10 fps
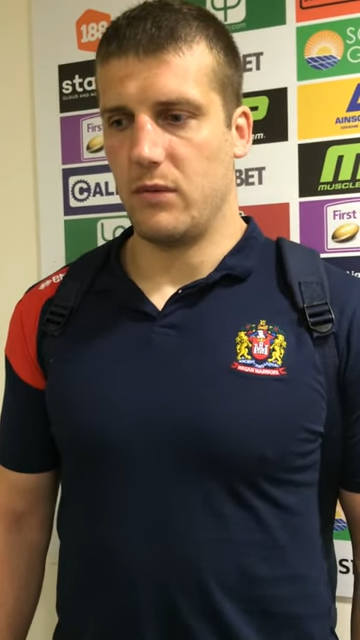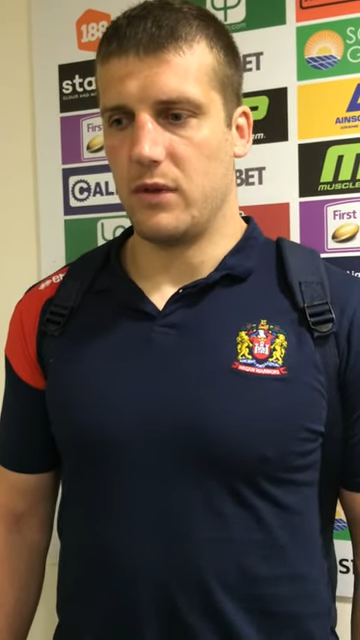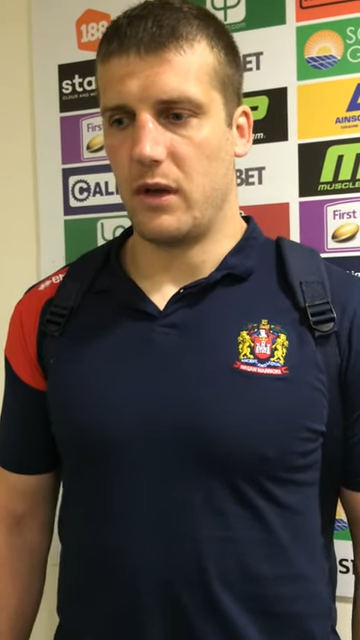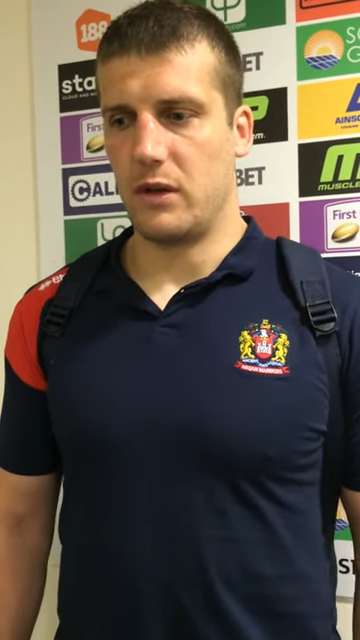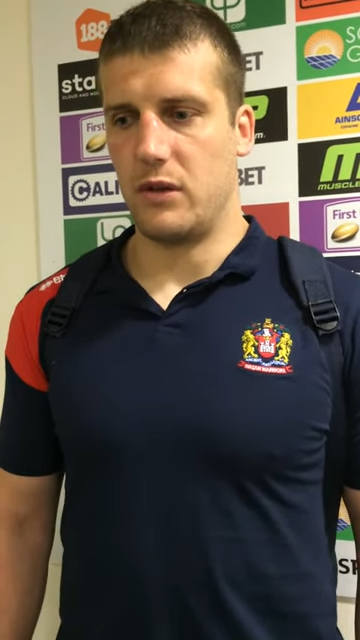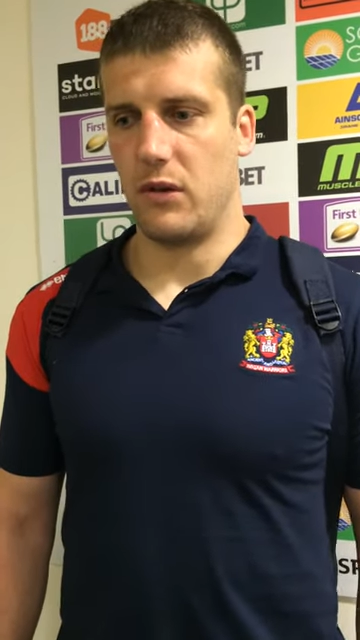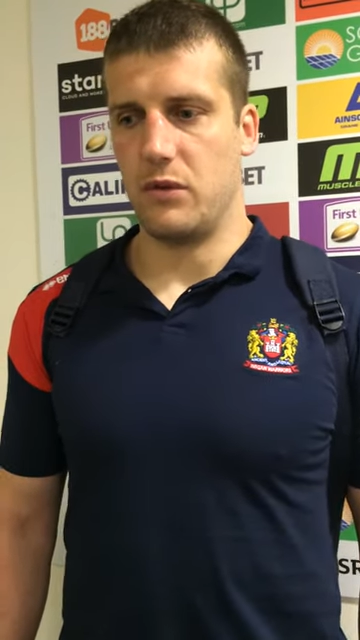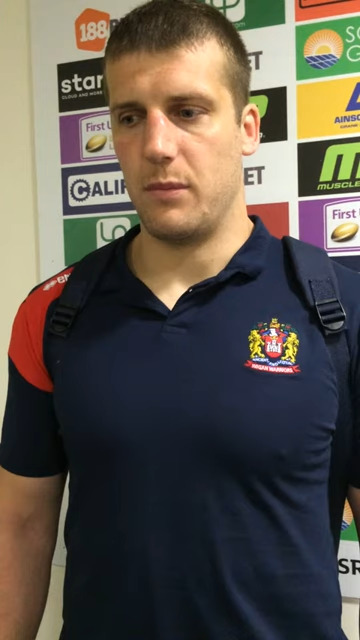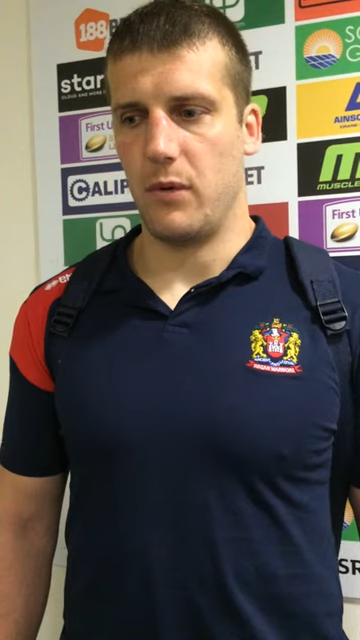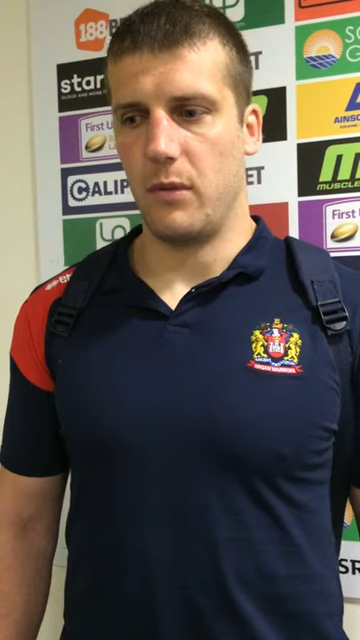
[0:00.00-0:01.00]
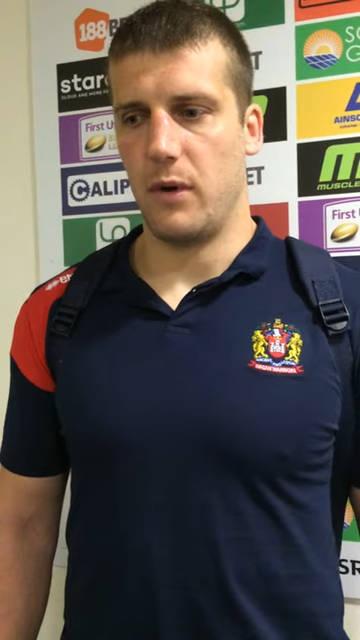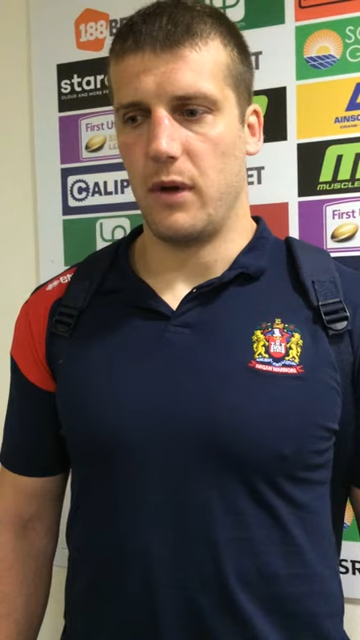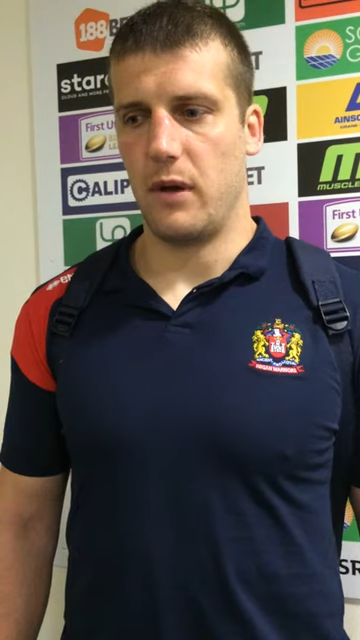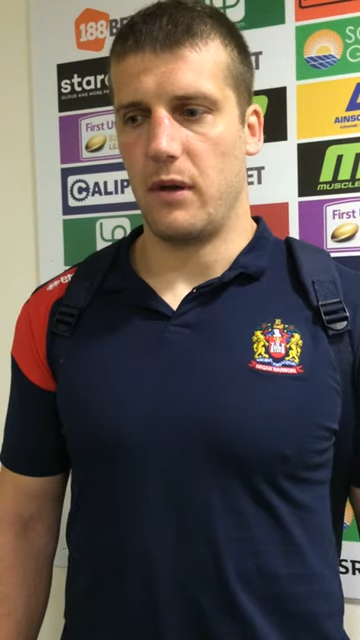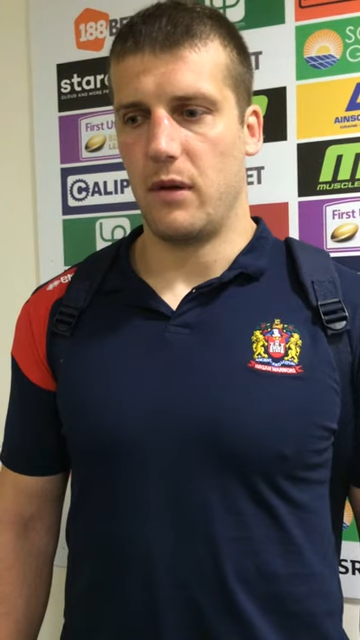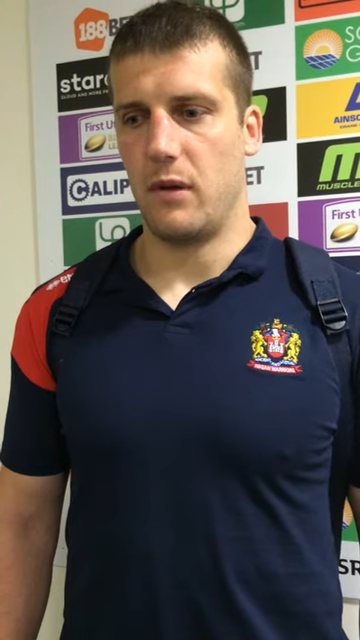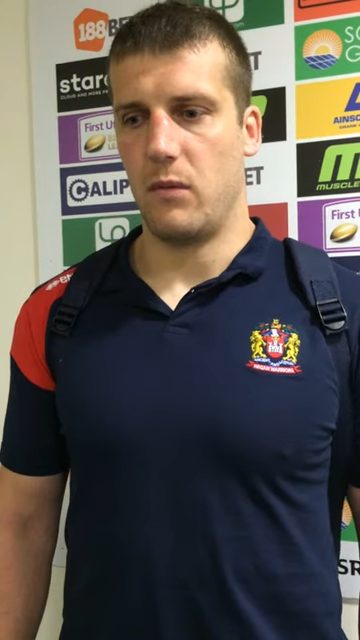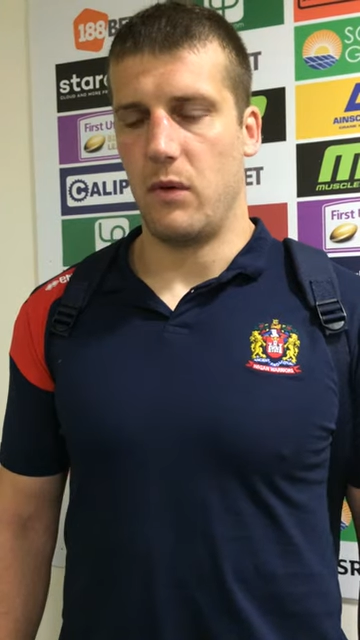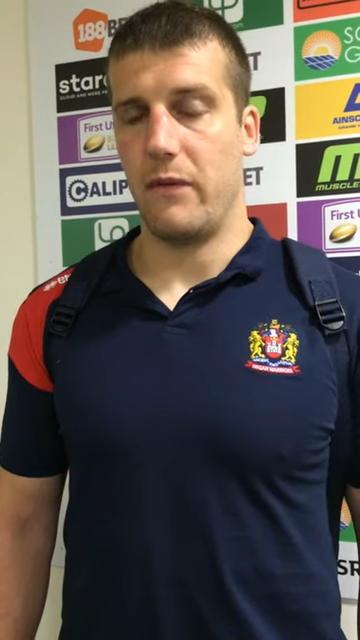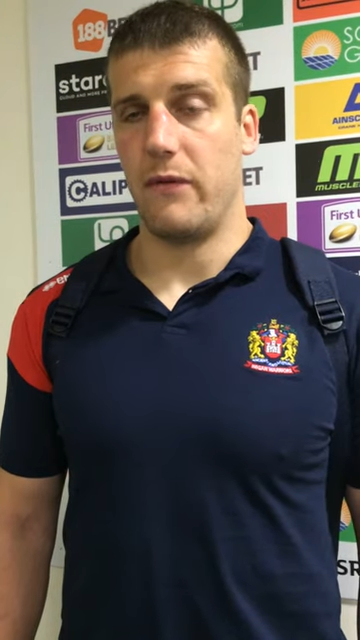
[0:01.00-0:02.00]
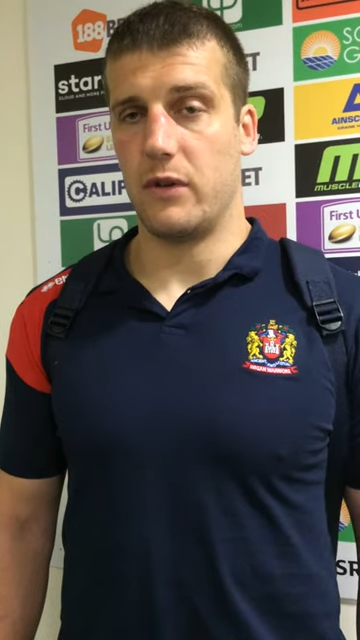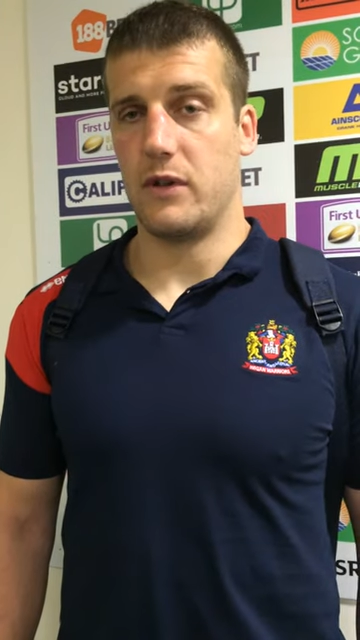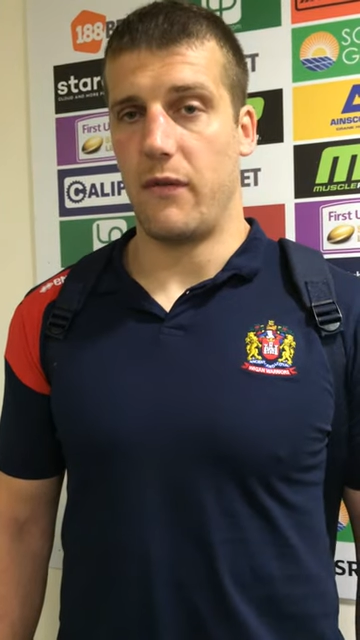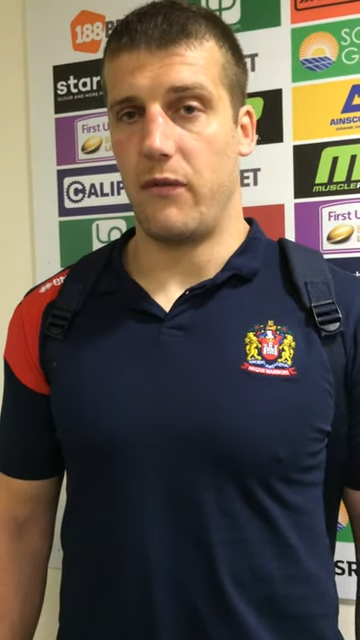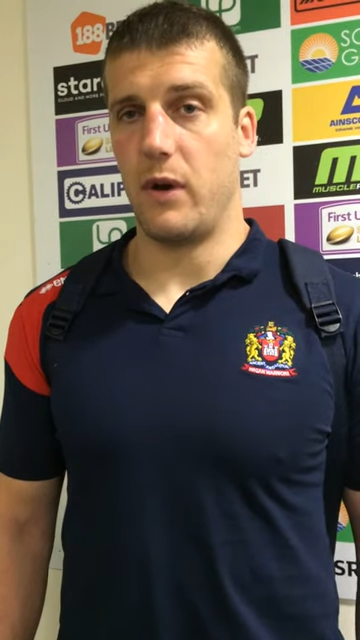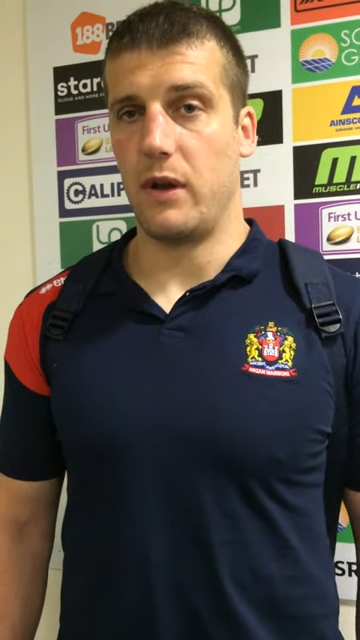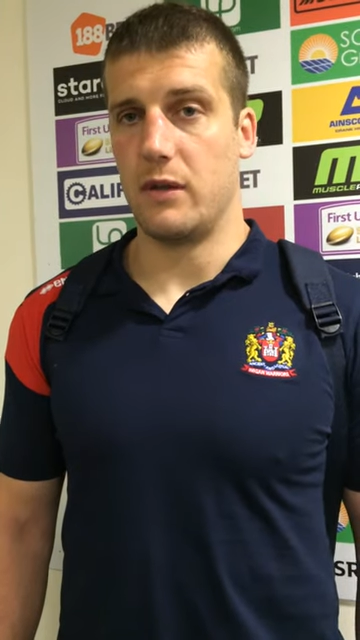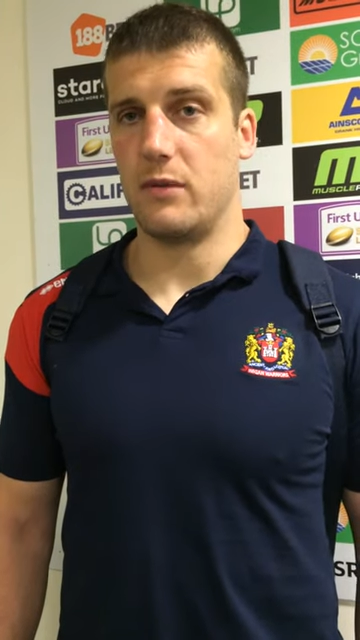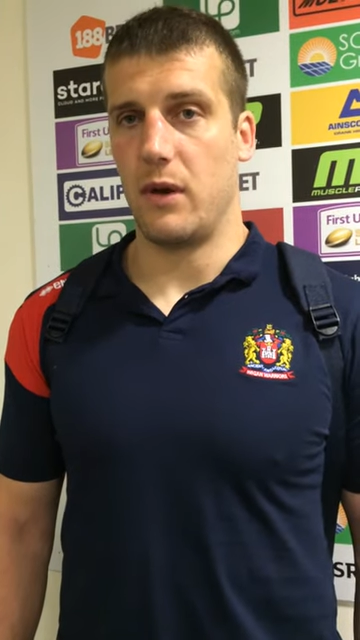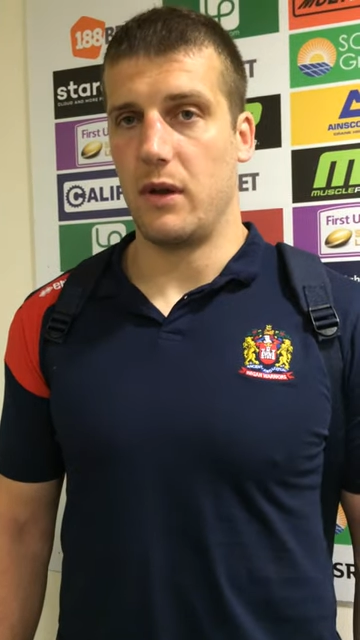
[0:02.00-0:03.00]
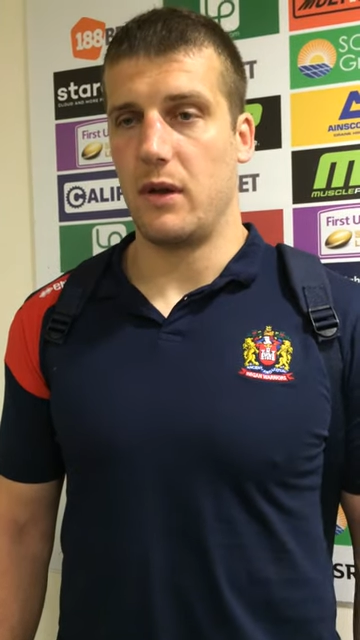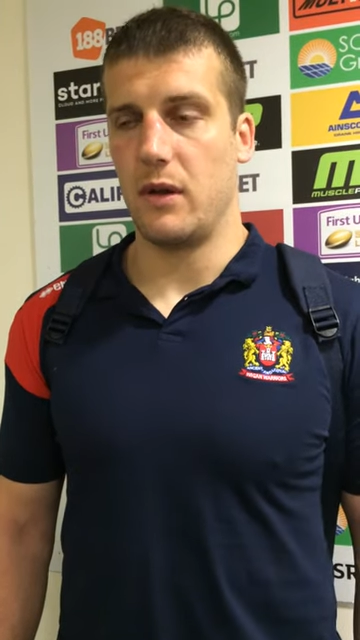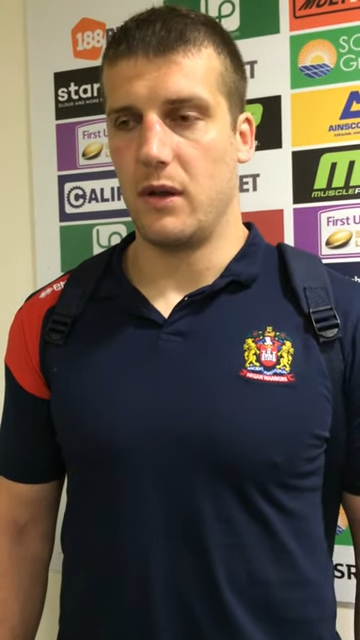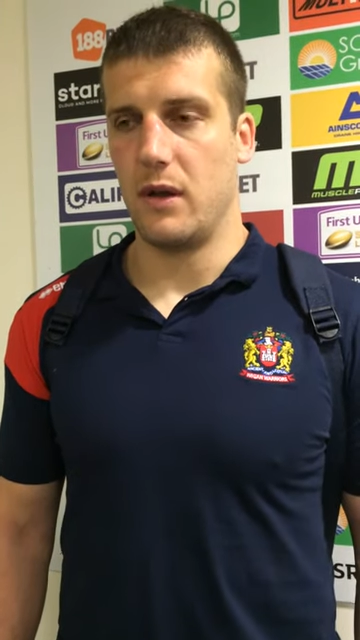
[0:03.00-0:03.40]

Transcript: inexcusable, and we're in for a tough week this week,